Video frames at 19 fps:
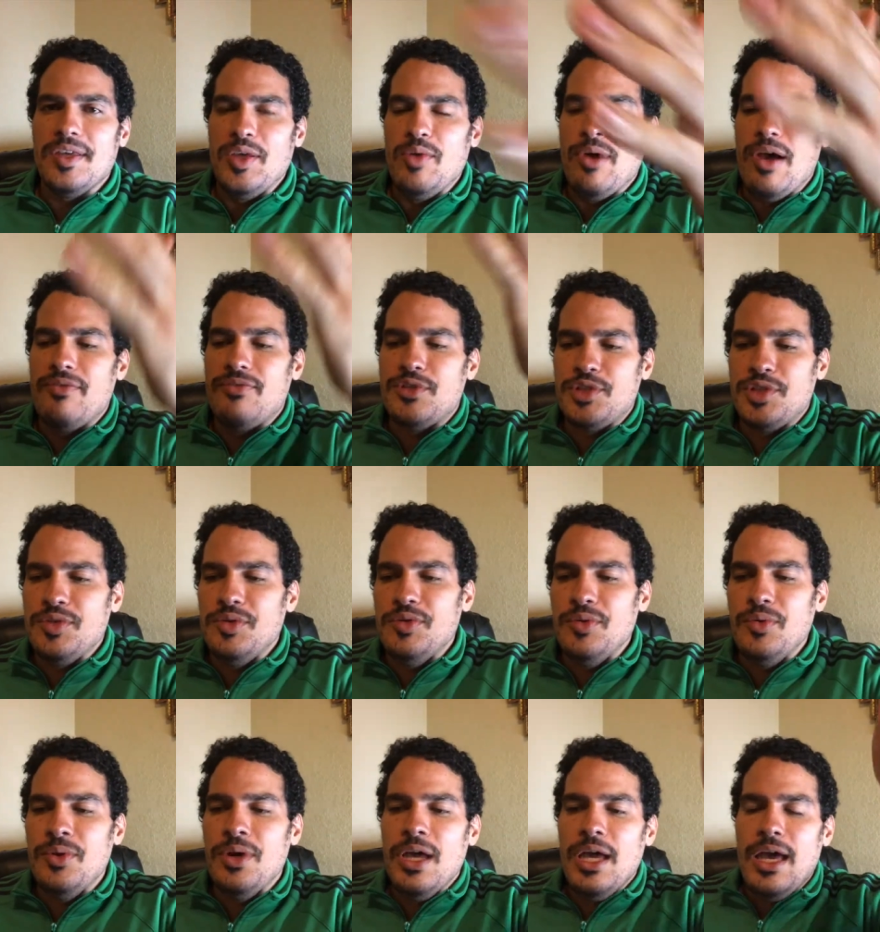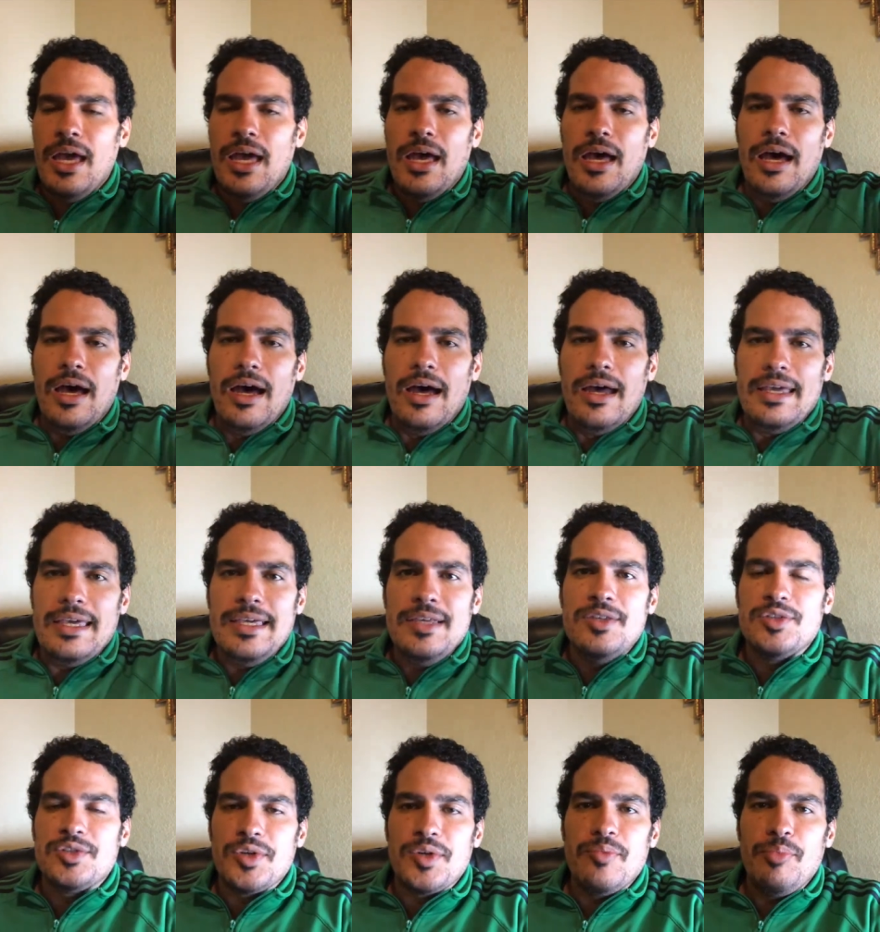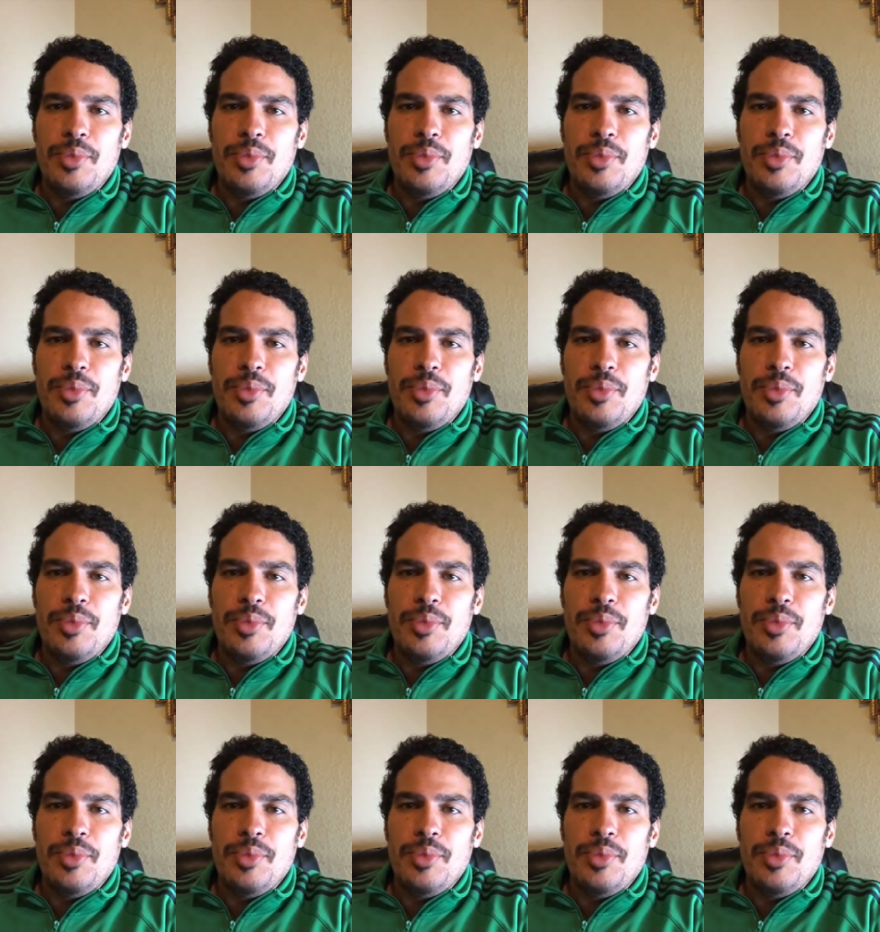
You have two uh, Eastern